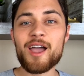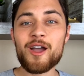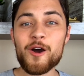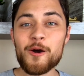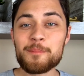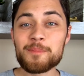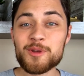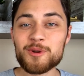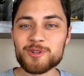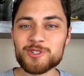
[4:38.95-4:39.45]
I
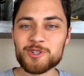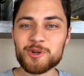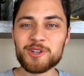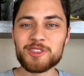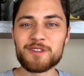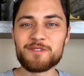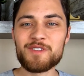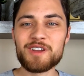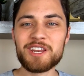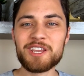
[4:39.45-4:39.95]
hope you
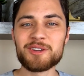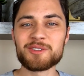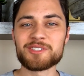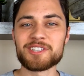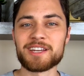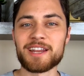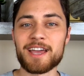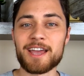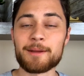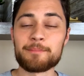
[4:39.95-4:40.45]
enjoyed the video
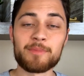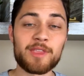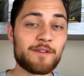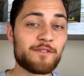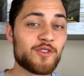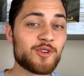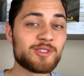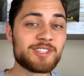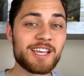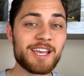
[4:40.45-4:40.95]
today.
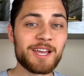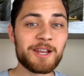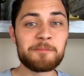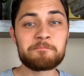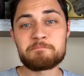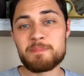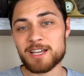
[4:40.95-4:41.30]
If you did,